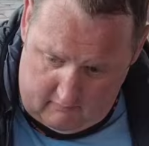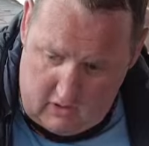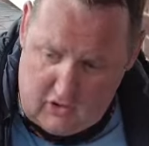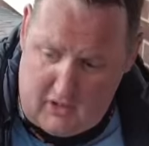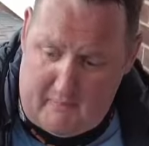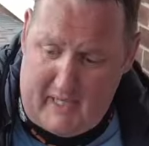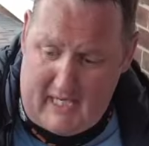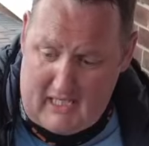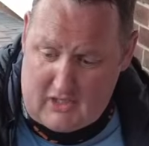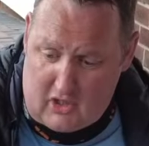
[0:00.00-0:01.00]
So the
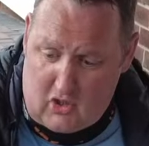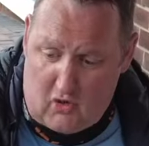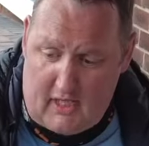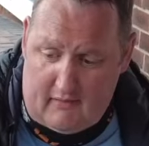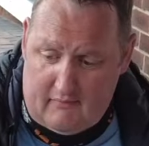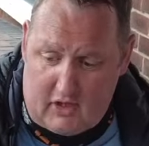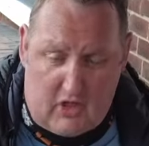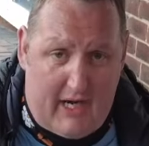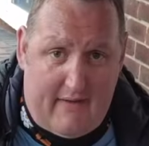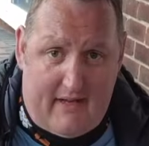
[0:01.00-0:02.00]
peas, the curry, the
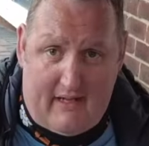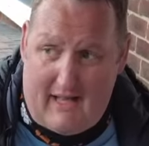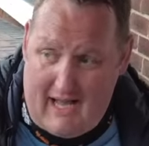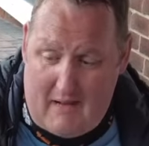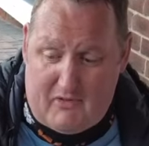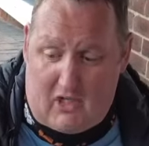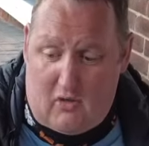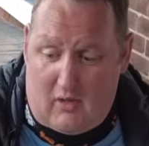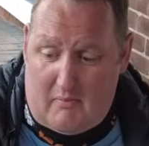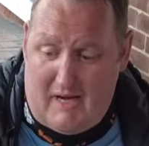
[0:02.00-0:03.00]
gravy,
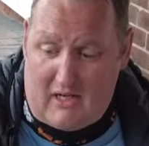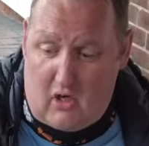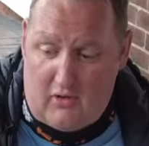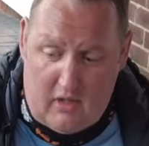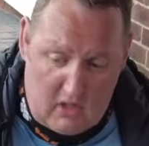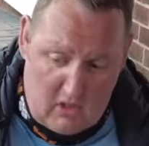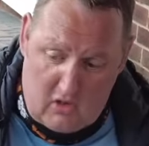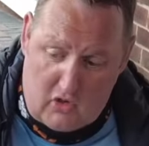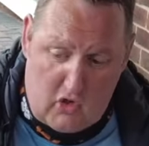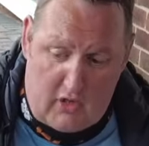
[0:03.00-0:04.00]
absolutely bang on.
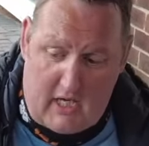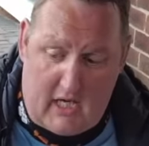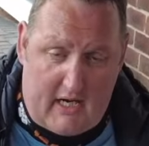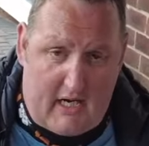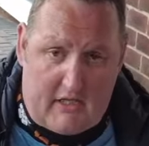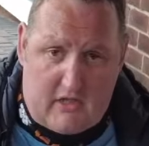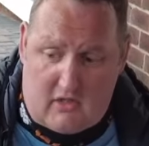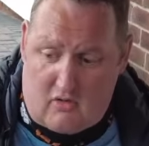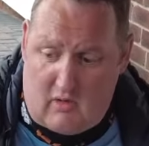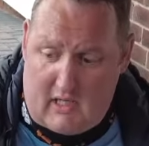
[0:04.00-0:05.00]
Curry, a
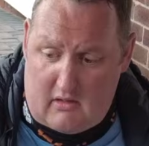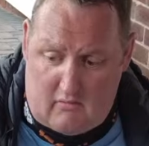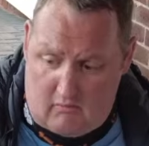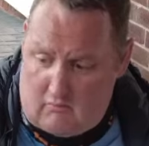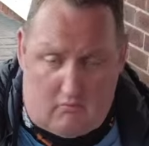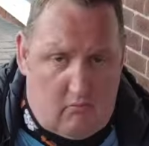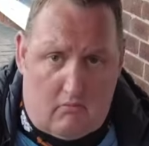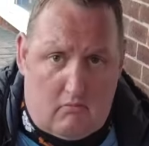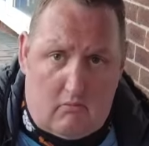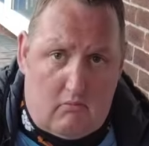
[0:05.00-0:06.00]
nice sweet
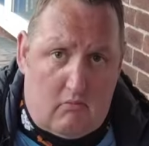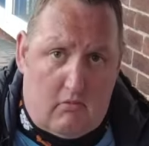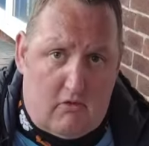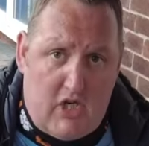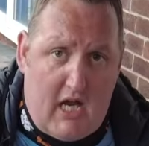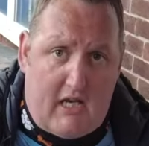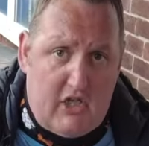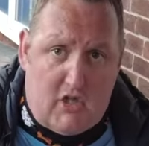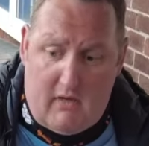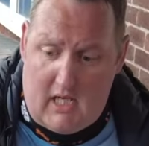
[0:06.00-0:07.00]

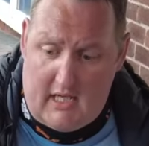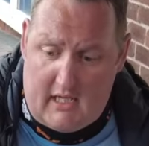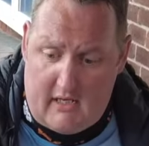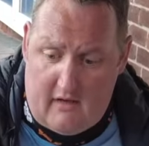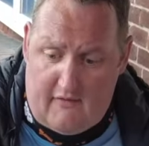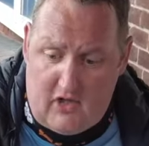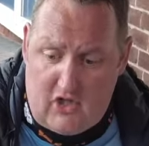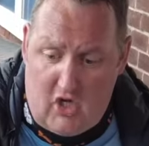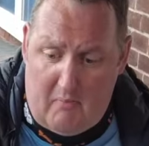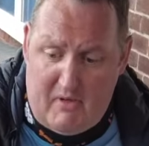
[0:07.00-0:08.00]
Chinese curry like you get at a fish
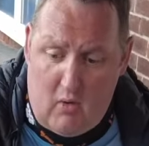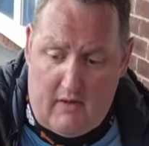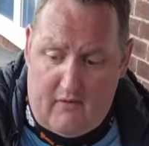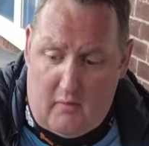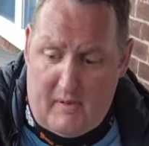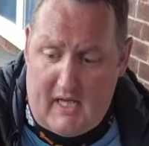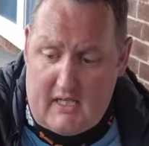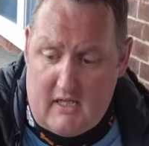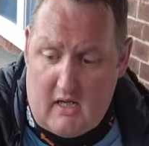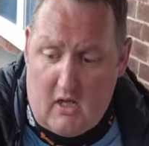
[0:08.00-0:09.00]
shop. Beautiful
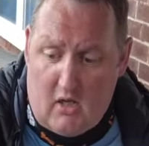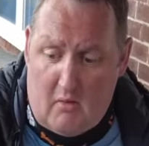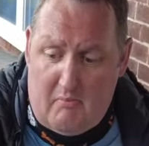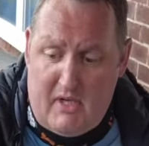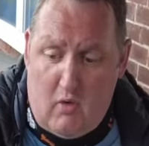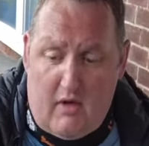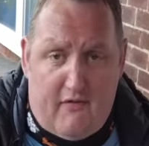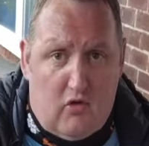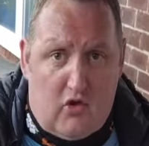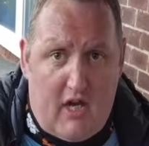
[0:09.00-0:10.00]
peas,
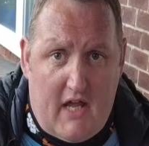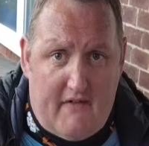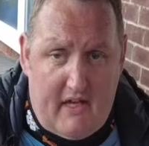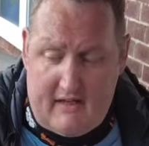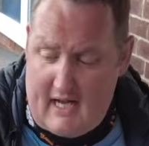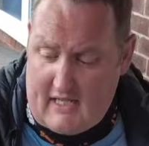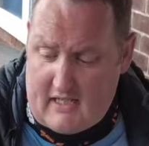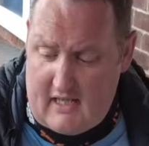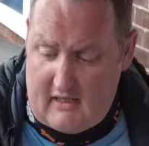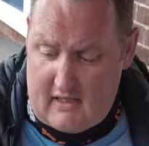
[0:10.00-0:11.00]
beautiful gravy, nice
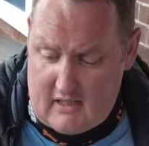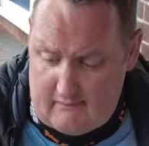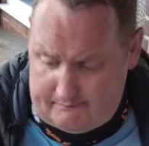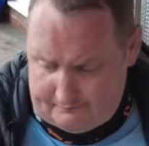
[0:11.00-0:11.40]
thickness.